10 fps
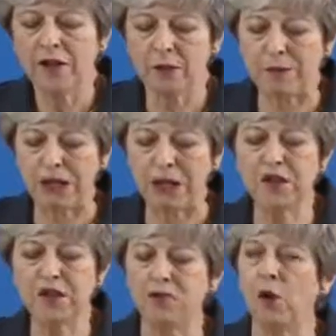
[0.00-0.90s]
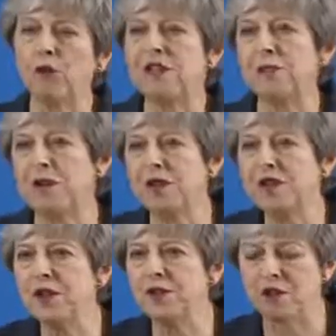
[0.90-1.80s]
The benefit of more
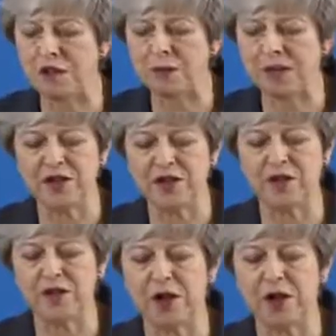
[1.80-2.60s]
responsive and representative